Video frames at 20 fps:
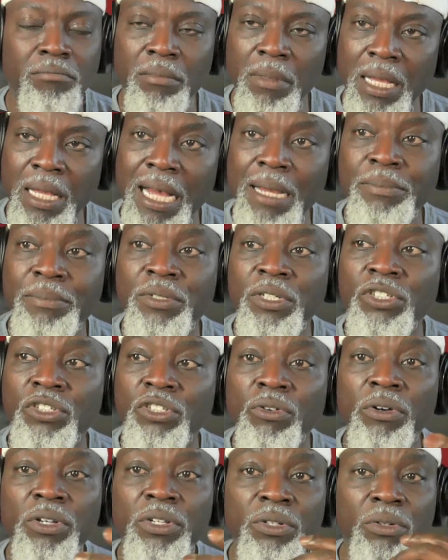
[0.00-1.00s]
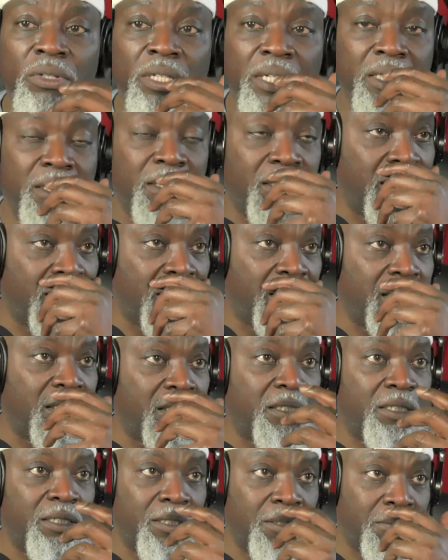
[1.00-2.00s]
I'm just showing you this. This is,
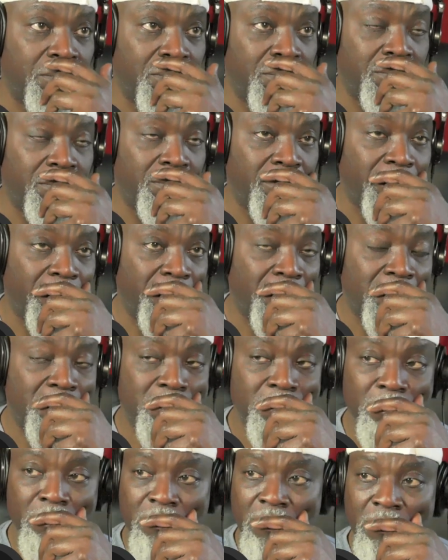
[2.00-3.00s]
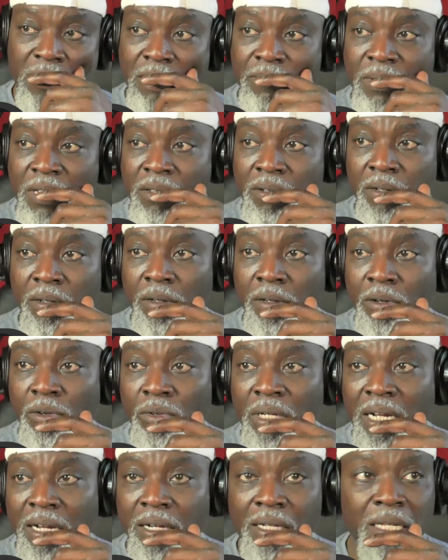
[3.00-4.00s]
let me
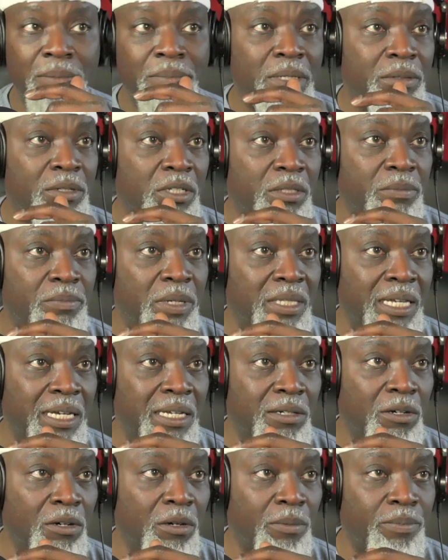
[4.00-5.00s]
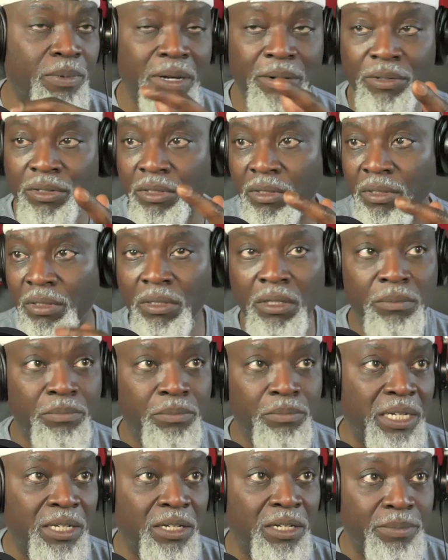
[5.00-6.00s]
just make that up. I want to not
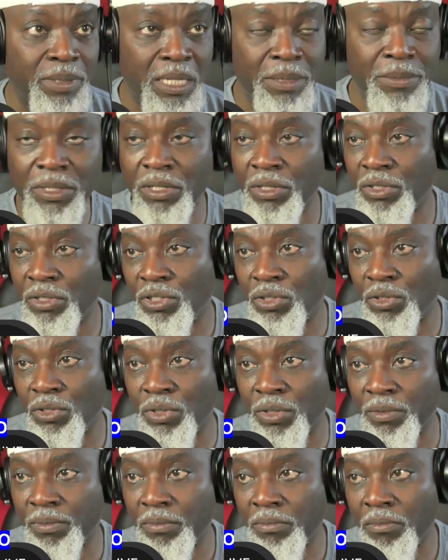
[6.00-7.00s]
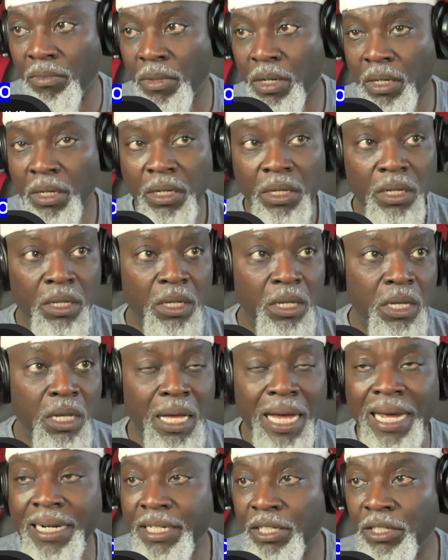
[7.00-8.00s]
make it up. Let me just show you.
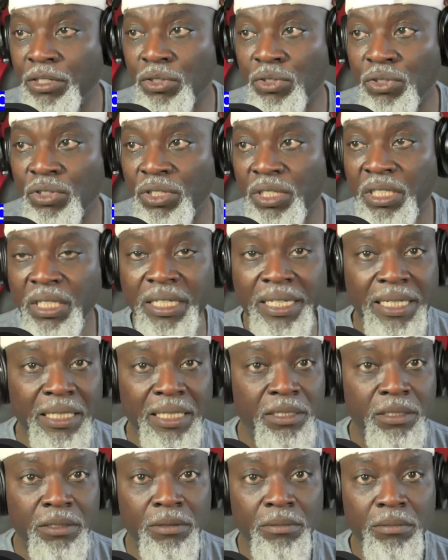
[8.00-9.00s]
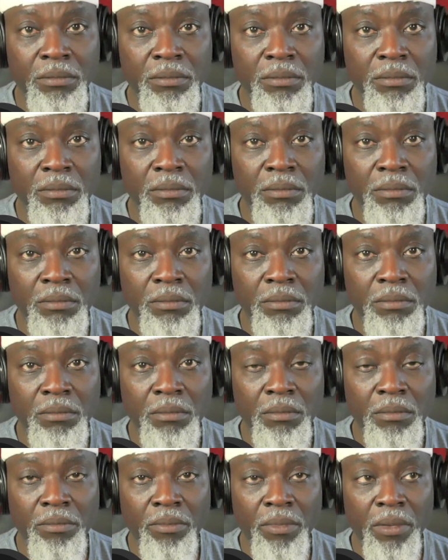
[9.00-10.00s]
I need you to see it.
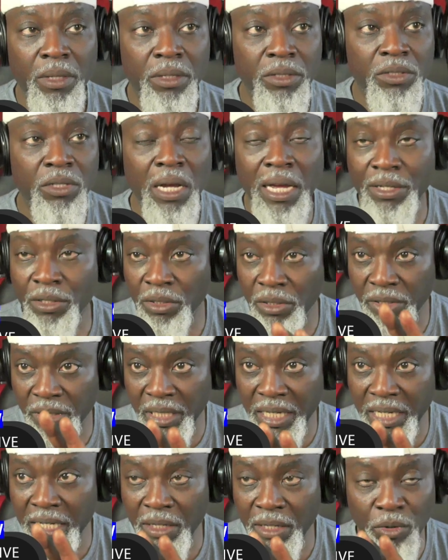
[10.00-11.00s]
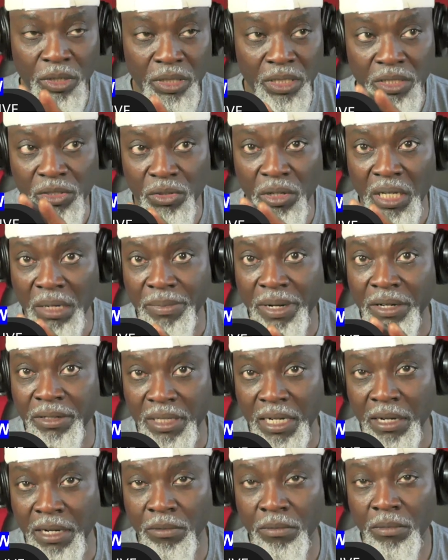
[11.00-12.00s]
So are you seeing what he's talking about
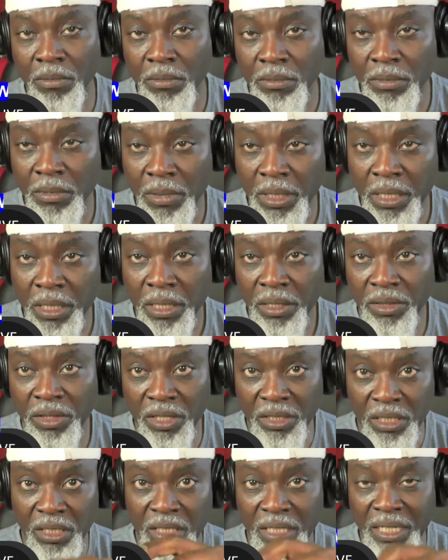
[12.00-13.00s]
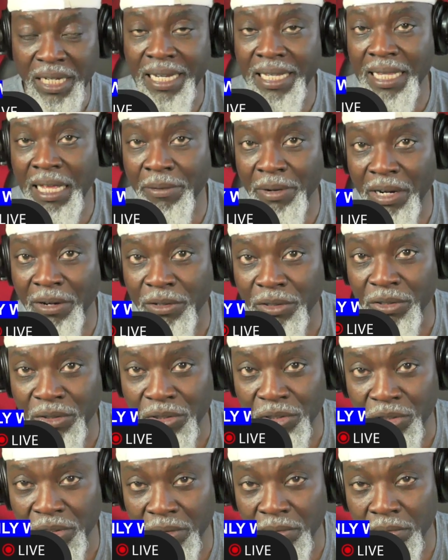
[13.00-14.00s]
now? This is in our
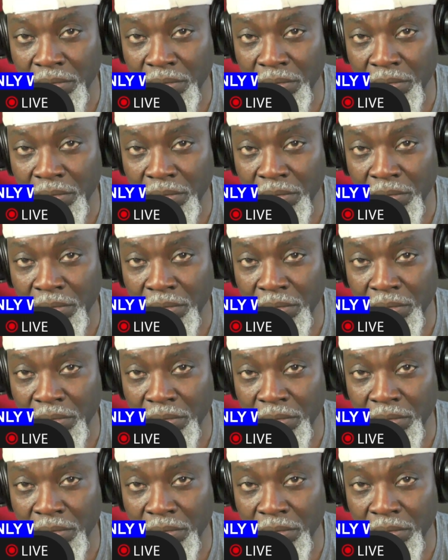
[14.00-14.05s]
constitution.